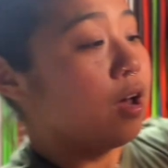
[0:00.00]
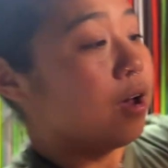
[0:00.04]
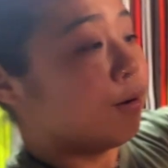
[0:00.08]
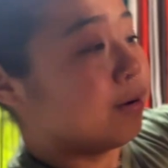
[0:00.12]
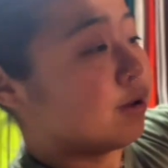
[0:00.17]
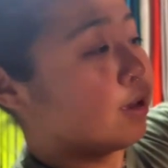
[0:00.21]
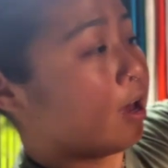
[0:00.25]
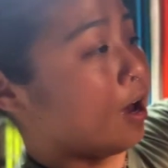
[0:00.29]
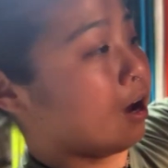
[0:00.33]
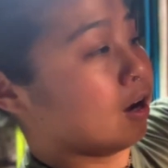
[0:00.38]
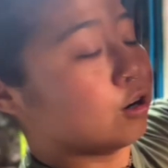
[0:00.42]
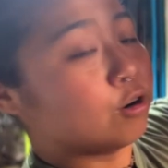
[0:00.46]

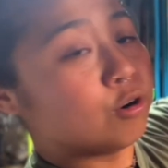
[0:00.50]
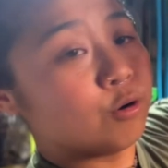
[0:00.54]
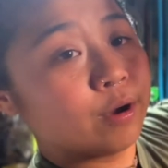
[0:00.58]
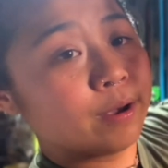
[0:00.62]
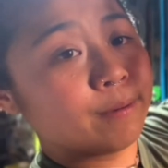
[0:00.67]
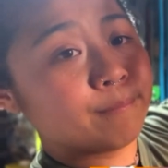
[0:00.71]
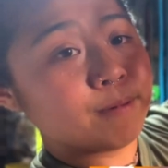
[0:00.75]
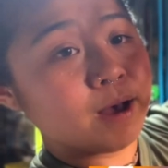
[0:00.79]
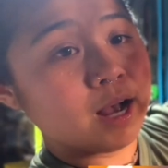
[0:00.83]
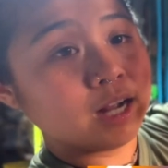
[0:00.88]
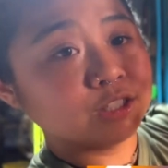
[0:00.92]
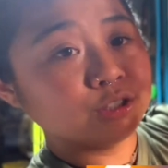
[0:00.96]
But yeah,
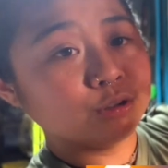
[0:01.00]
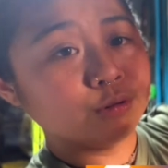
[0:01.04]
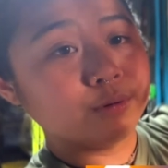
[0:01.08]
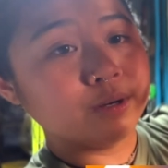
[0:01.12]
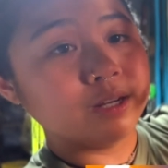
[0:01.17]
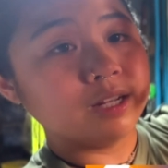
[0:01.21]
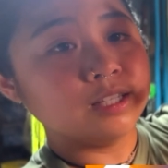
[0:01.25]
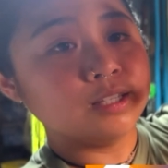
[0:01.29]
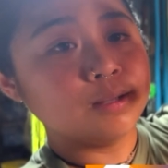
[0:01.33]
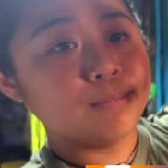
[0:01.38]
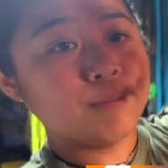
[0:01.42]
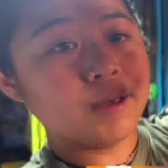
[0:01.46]
going back to
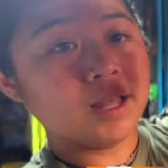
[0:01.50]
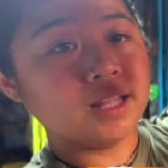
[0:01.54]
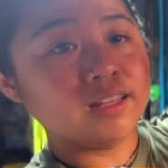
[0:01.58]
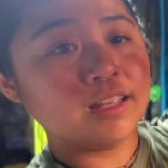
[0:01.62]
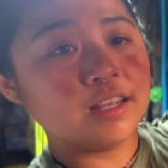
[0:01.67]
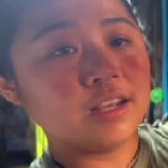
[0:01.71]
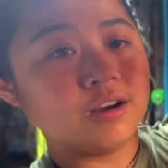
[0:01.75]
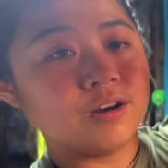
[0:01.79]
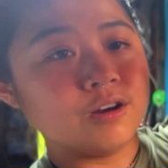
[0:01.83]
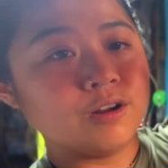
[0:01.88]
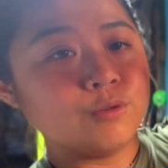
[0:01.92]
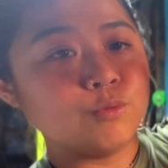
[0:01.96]
it,
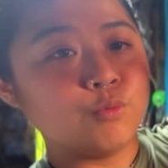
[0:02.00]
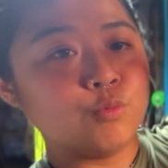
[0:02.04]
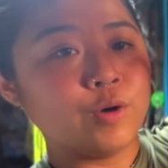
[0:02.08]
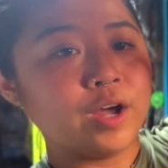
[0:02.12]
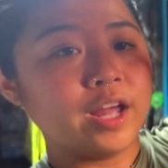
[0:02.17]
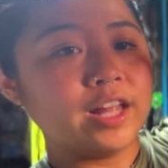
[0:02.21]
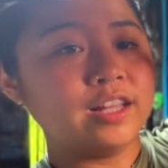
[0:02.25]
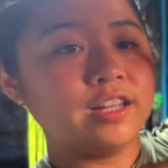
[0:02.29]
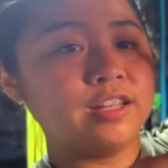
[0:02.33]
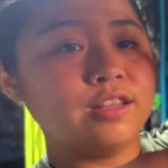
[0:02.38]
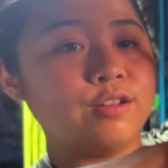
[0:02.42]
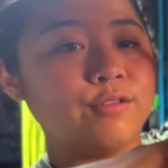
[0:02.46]
depending on
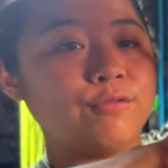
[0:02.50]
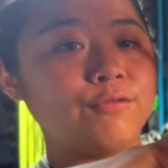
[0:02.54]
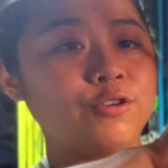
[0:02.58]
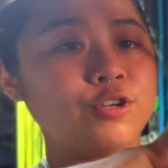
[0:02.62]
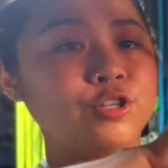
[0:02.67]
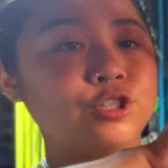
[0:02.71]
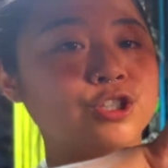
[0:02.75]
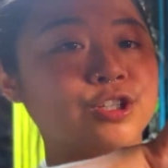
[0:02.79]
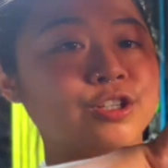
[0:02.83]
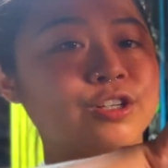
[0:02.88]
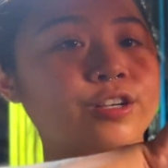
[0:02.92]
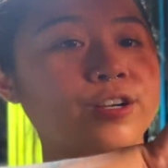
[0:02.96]
when in the
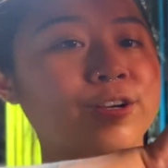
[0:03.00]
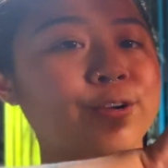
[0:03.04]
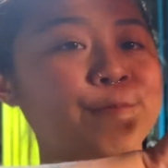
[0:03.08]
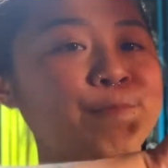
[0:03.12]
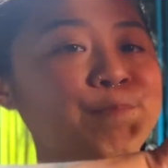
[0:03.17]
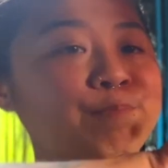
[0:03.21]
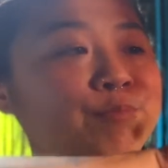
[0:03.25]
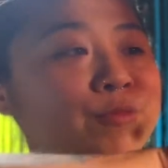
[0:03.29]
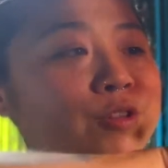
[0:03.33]
future